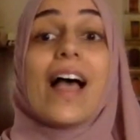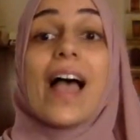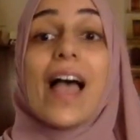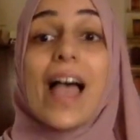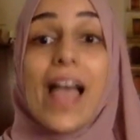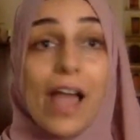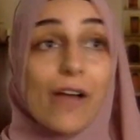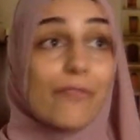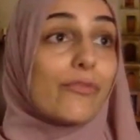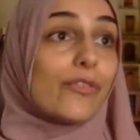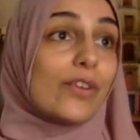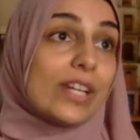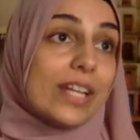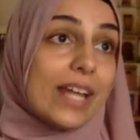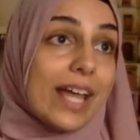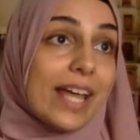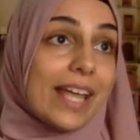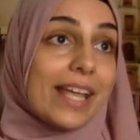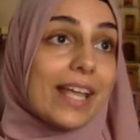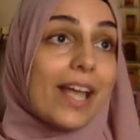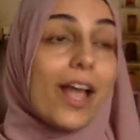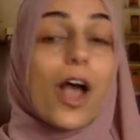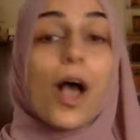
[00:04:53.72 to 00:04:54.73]
every
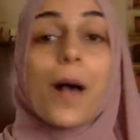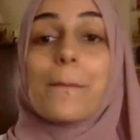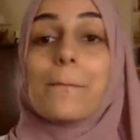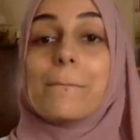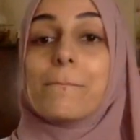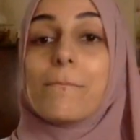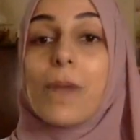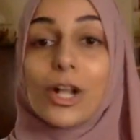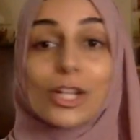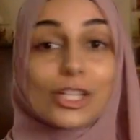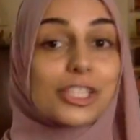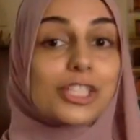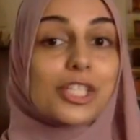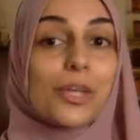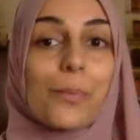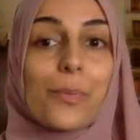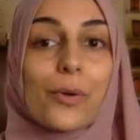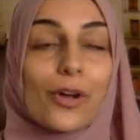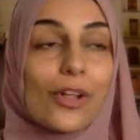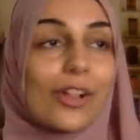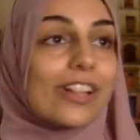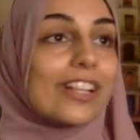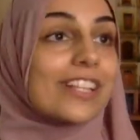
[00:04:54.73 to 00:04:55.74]
day,
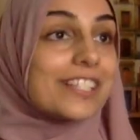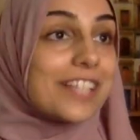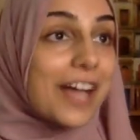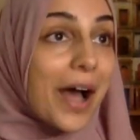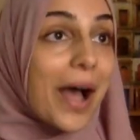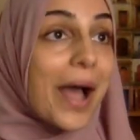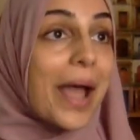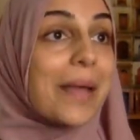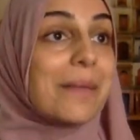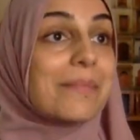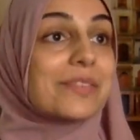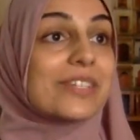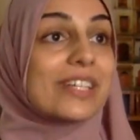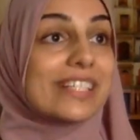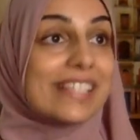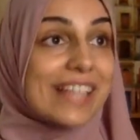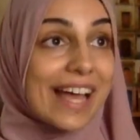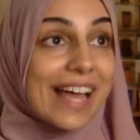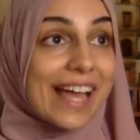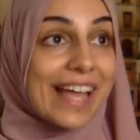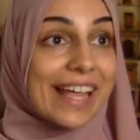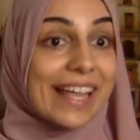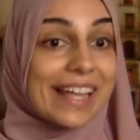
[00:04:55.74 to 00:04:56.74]
multiple times a
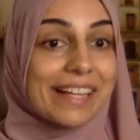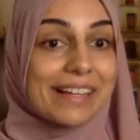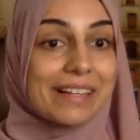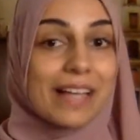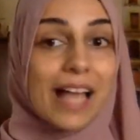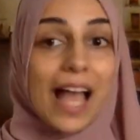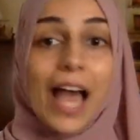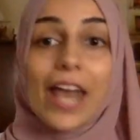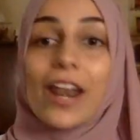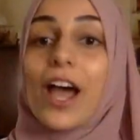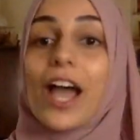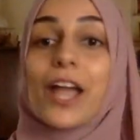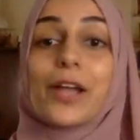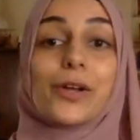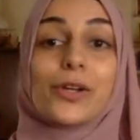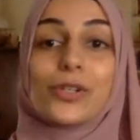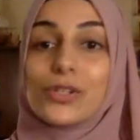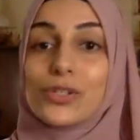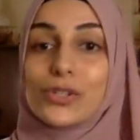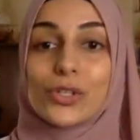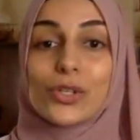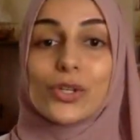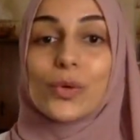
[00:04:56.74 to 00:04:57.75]
day. And I
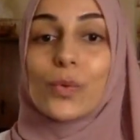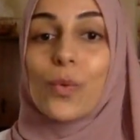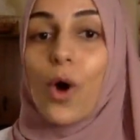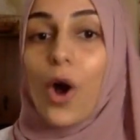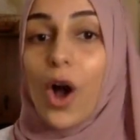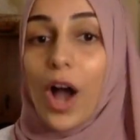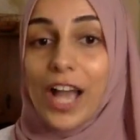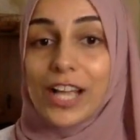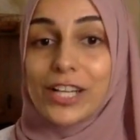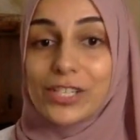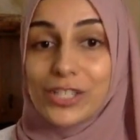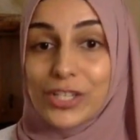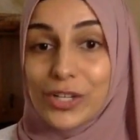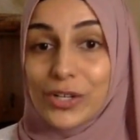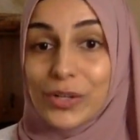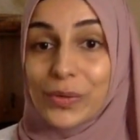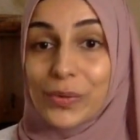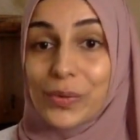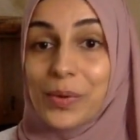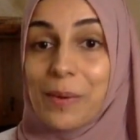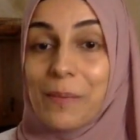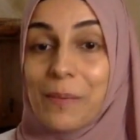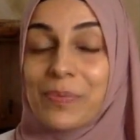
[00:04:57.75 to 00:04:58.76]
couldn't do what I
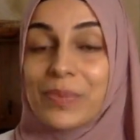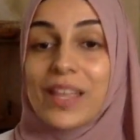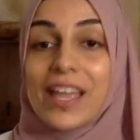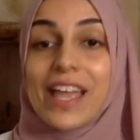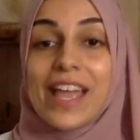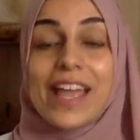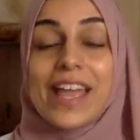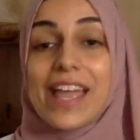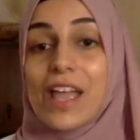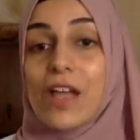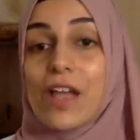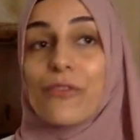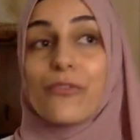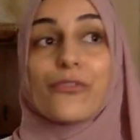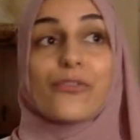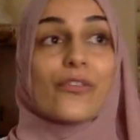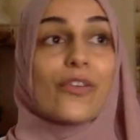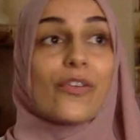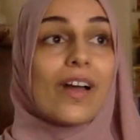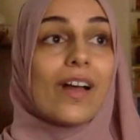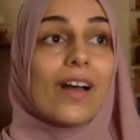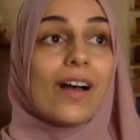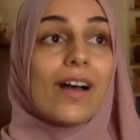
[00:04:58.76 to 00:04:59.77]
do
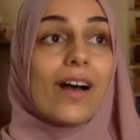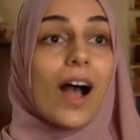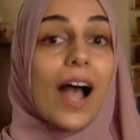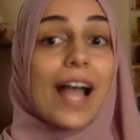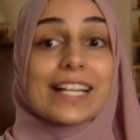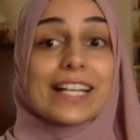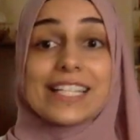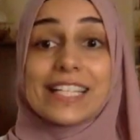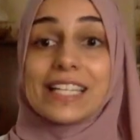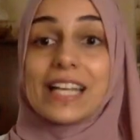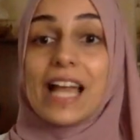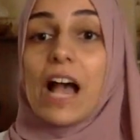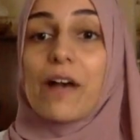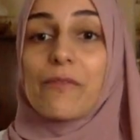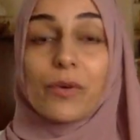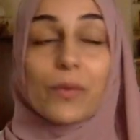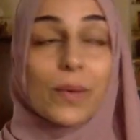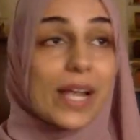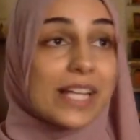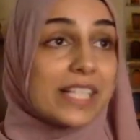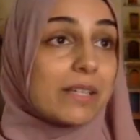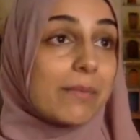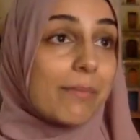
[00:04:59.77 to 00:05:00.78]
if I didn't have a
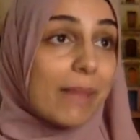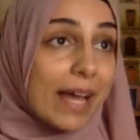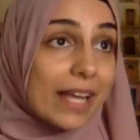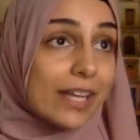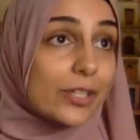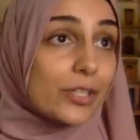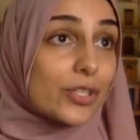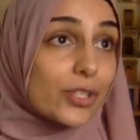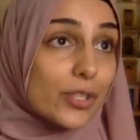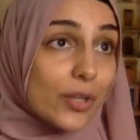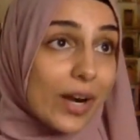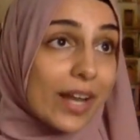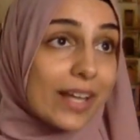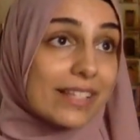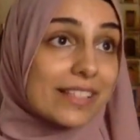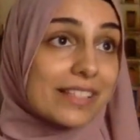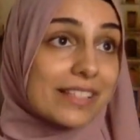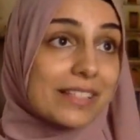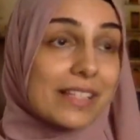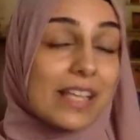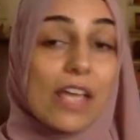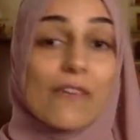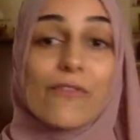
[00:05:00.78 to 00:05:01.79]
way to manage
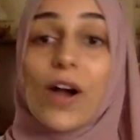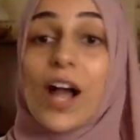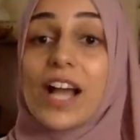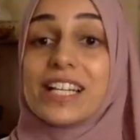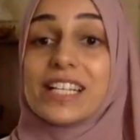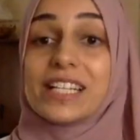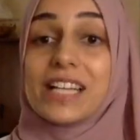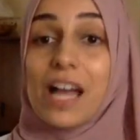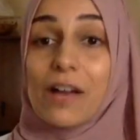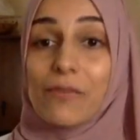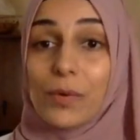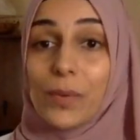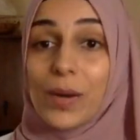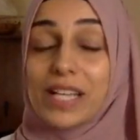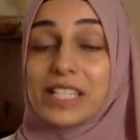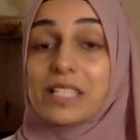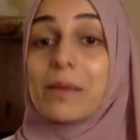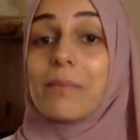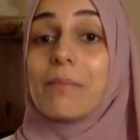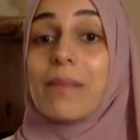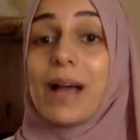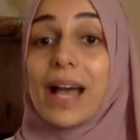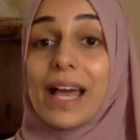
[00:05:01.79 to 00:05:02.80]
stress, if I didn't have a way
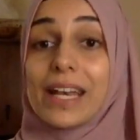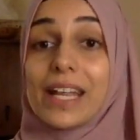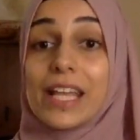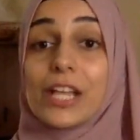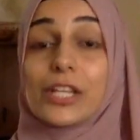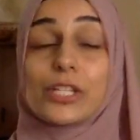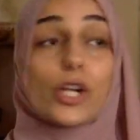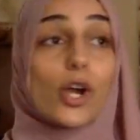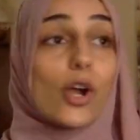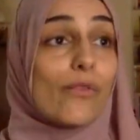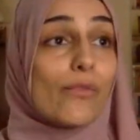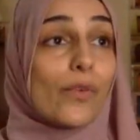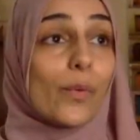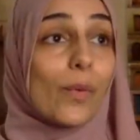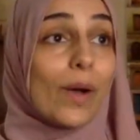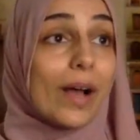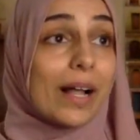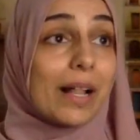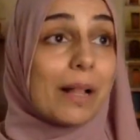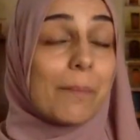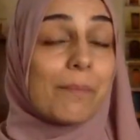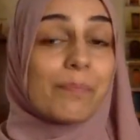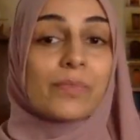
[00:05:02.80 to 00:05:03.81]
to manage
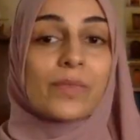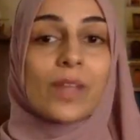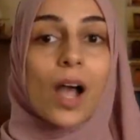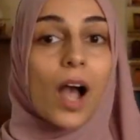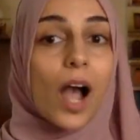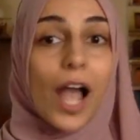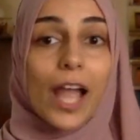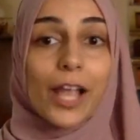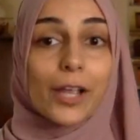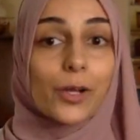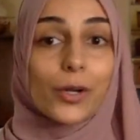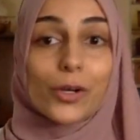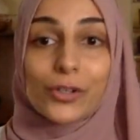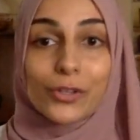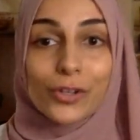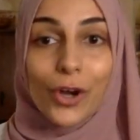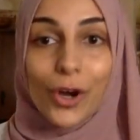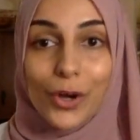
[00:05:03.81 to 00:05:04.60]
overwhelm, I couldn't